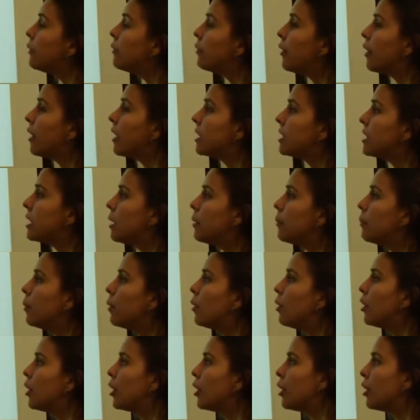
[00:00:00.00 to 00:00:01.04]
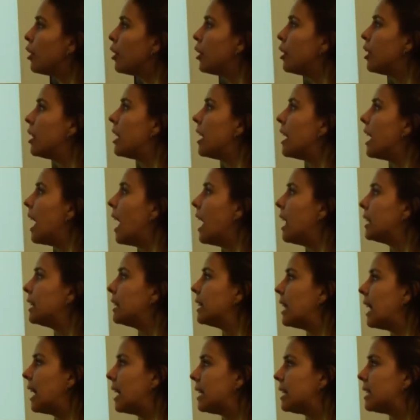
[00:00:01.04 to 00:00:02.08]
For example, hair
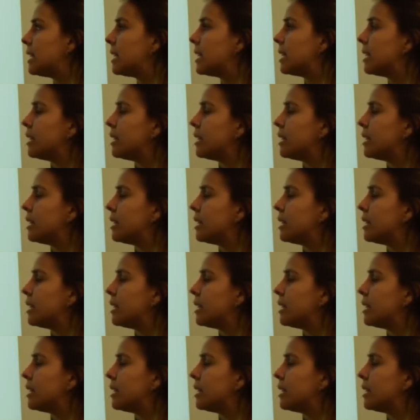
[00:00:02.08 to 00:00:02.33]
and light.